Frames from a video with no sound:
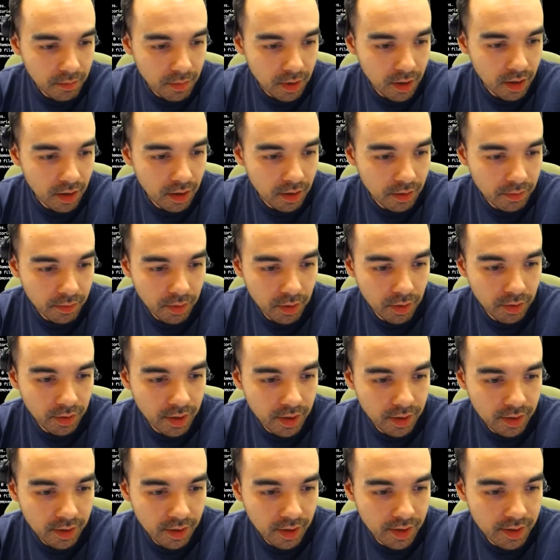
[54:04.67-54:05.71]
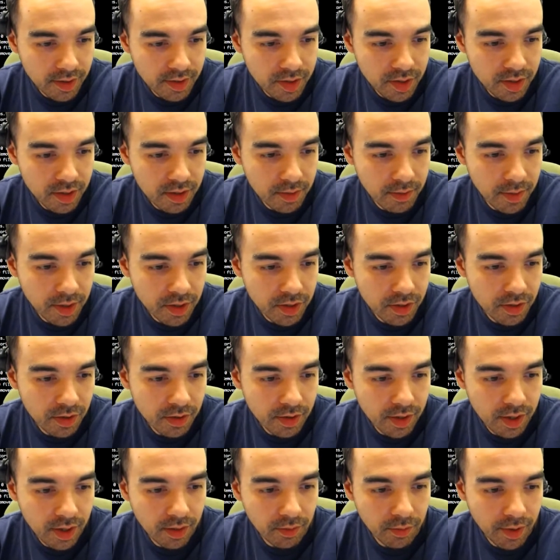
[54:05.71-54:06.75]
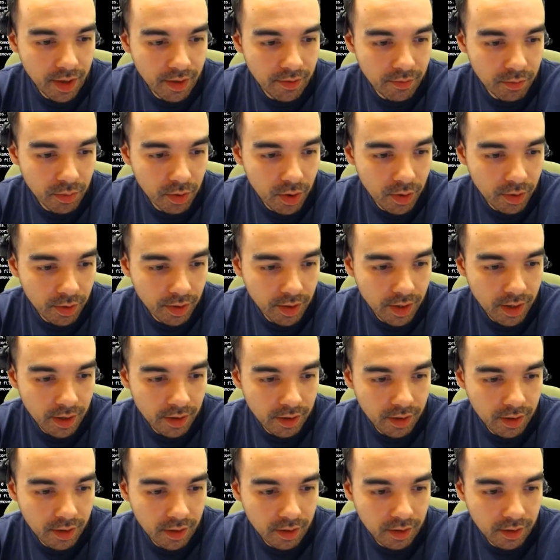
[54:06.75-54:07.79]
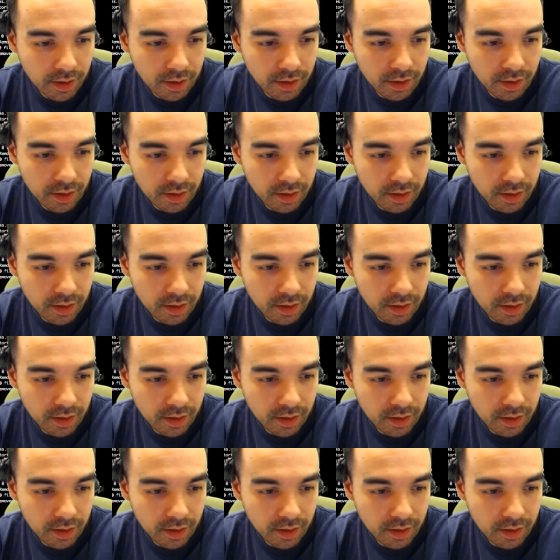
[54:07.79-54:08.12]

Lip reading: Mock Loki test, just to make sure that we haven't broken anything.